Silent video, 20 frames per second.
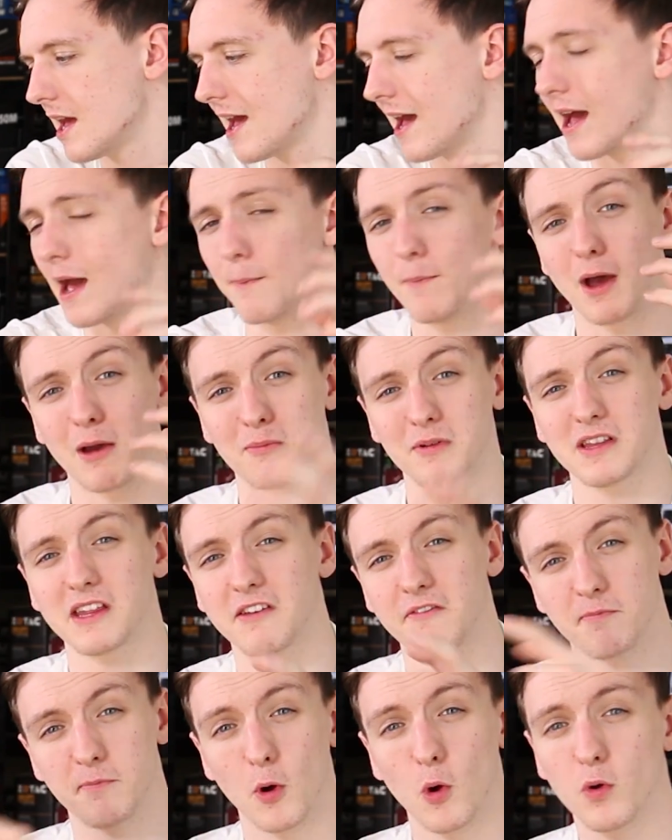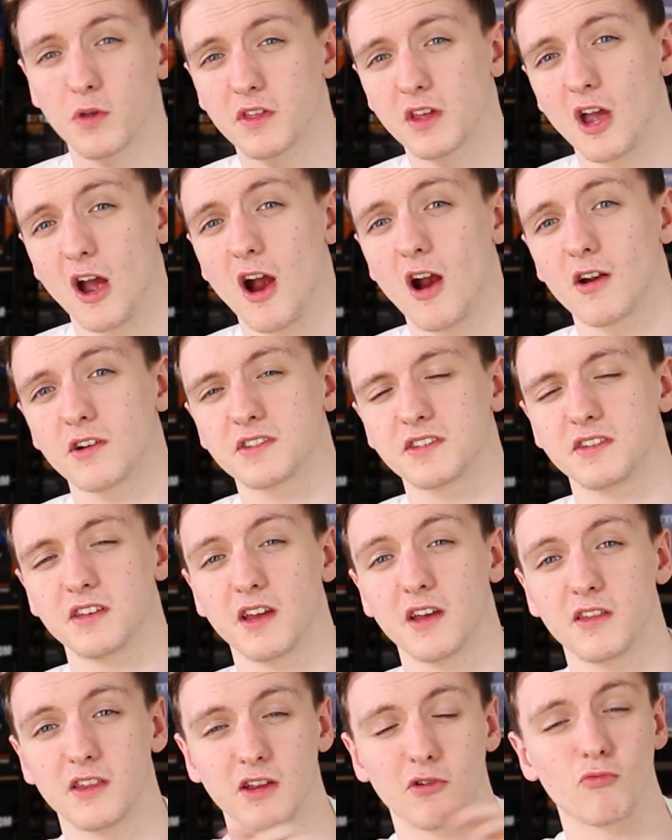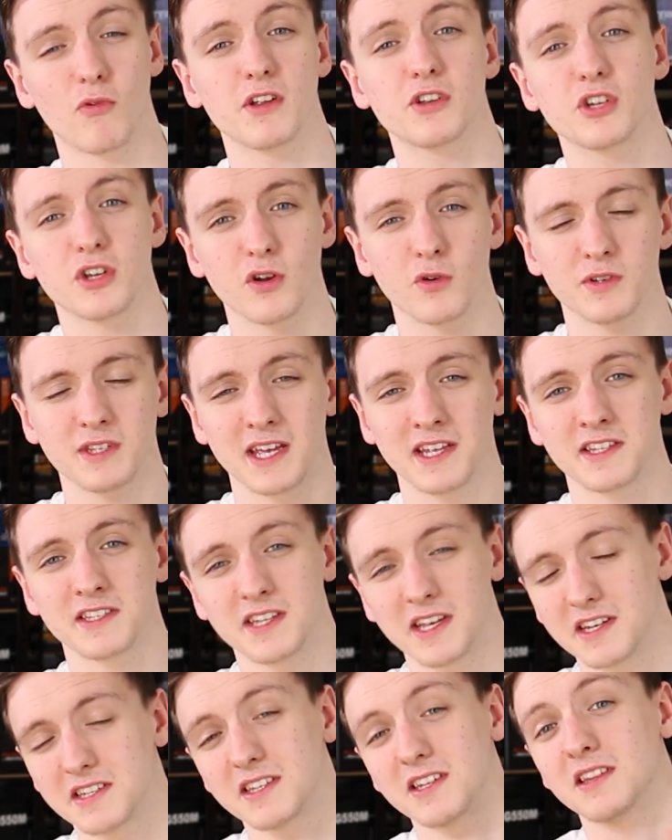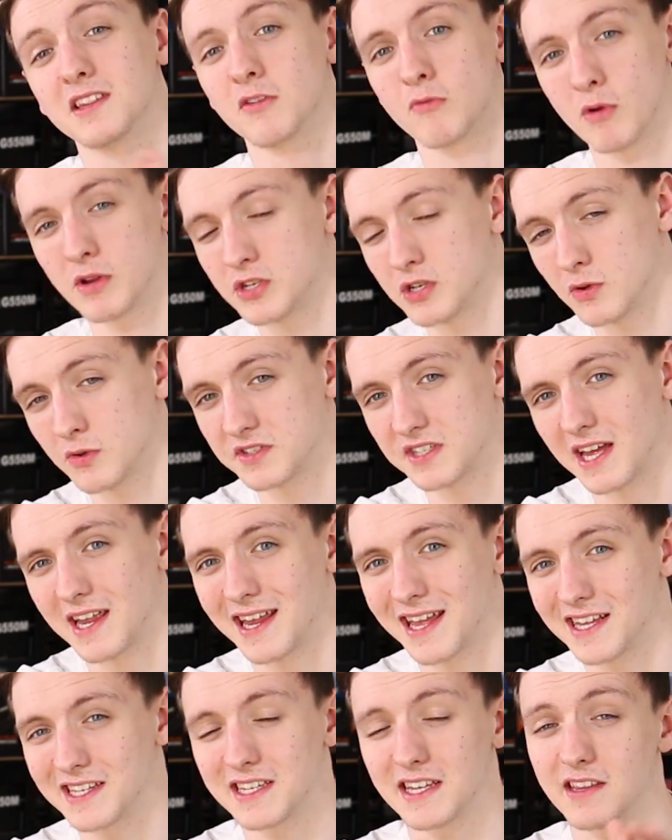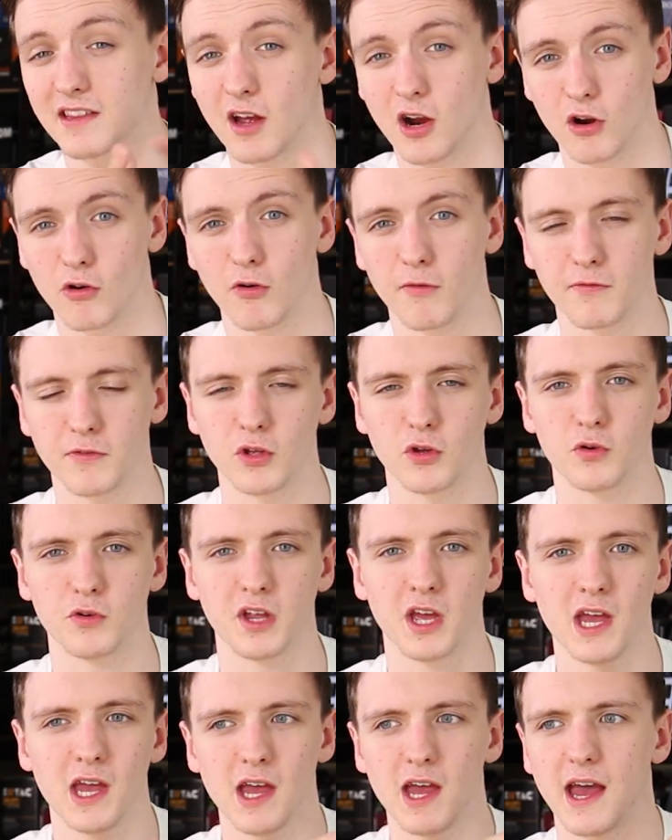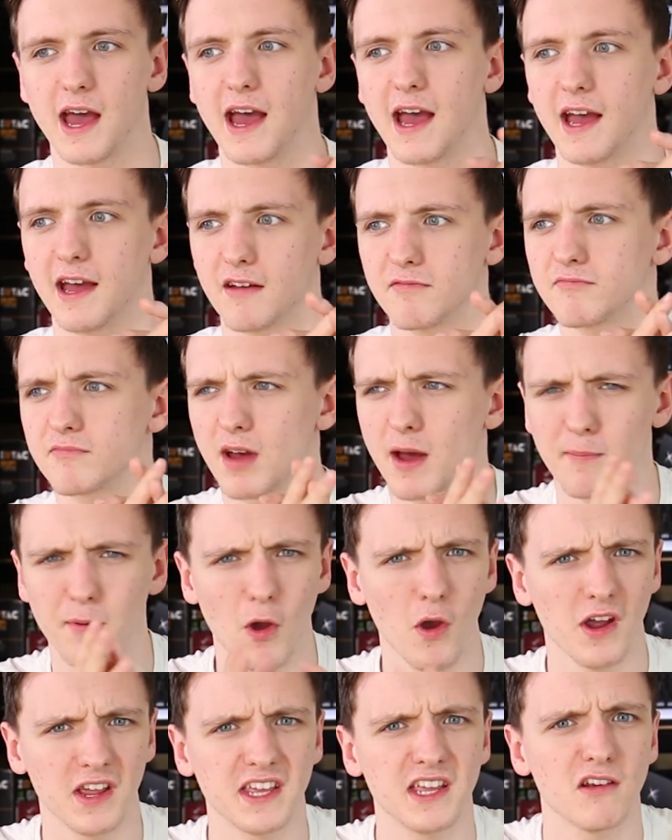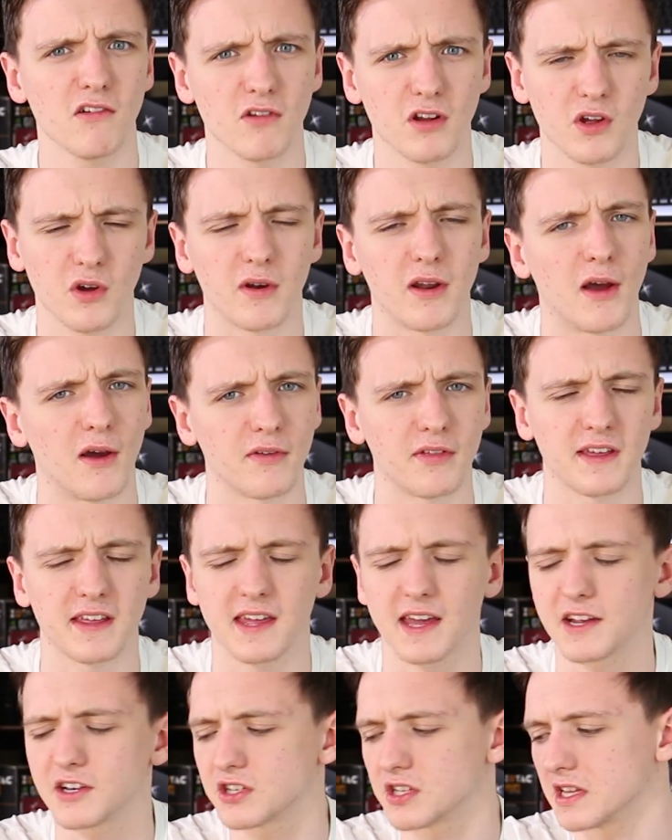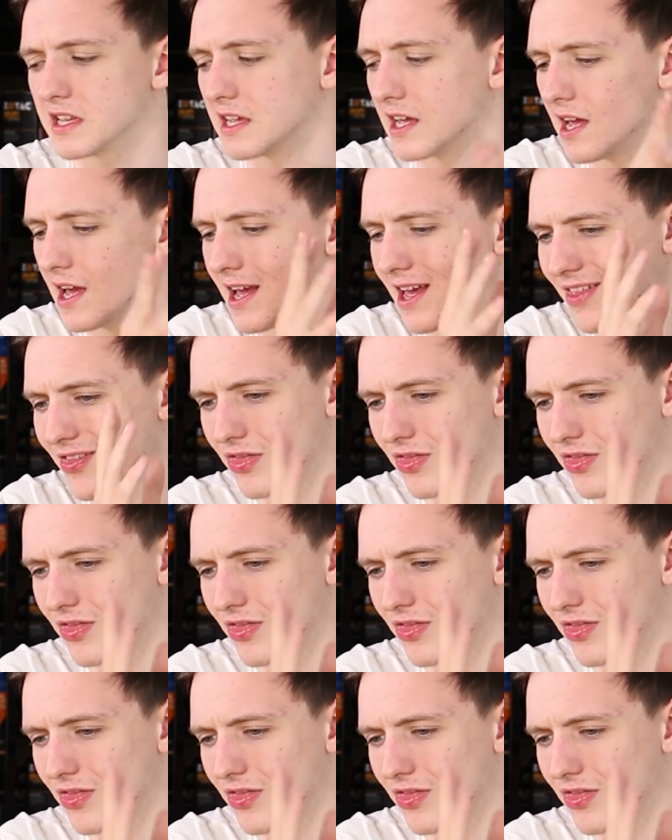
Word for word: Uh, but I believe both cards, the, the original ten sixty and the original ten eighty that I reviewed uh, about a year ago now, I think actually,